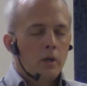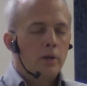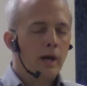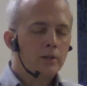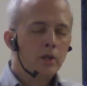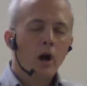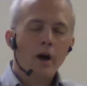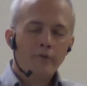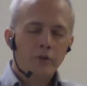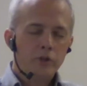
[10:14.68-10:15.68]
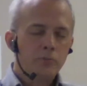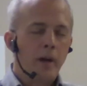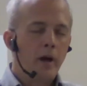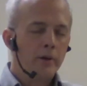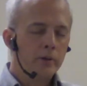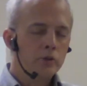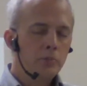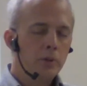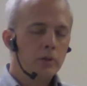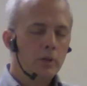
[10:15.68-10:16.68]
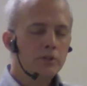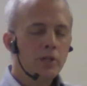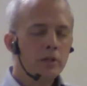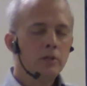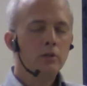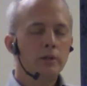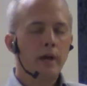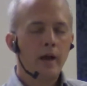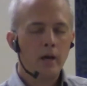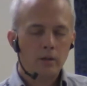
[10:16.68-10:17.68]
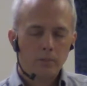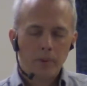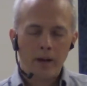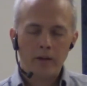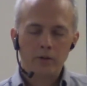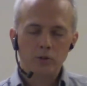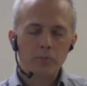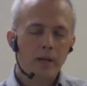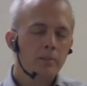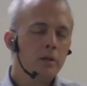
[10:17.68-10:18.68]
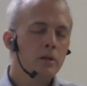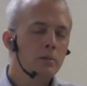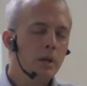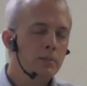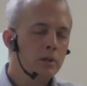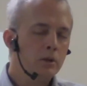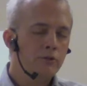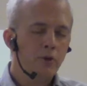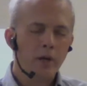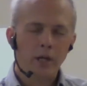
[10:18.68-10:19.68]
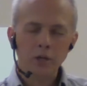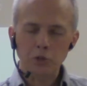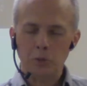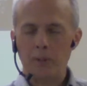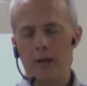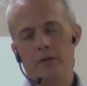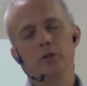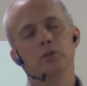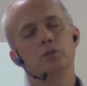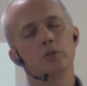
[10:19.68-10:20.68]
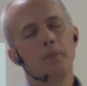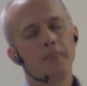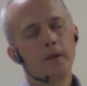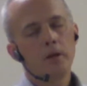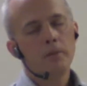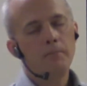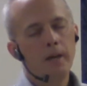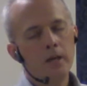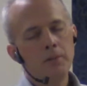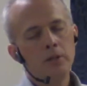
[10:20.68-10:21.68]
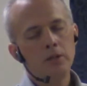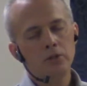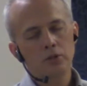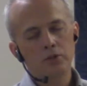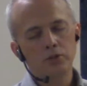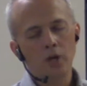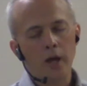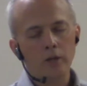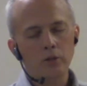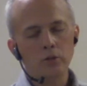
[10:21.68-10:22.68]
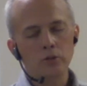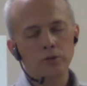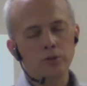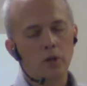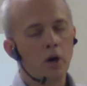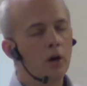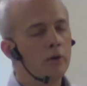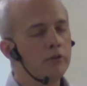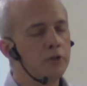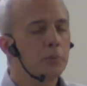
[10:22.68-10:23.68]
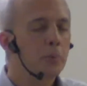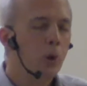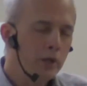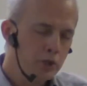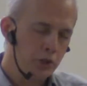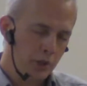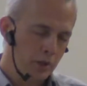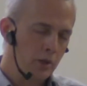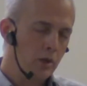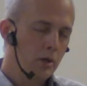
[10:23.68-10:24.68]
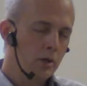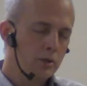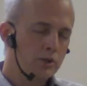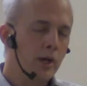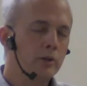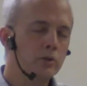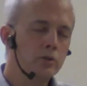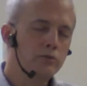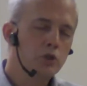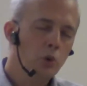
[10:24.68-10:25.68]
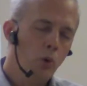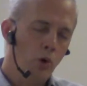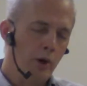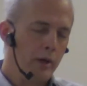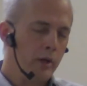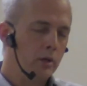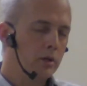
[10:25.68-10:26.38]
Not the obvious patterns, but let's take a look at patterns. Maybe they're financial patterns. Maybe these are cycles of depression, cycles of joy,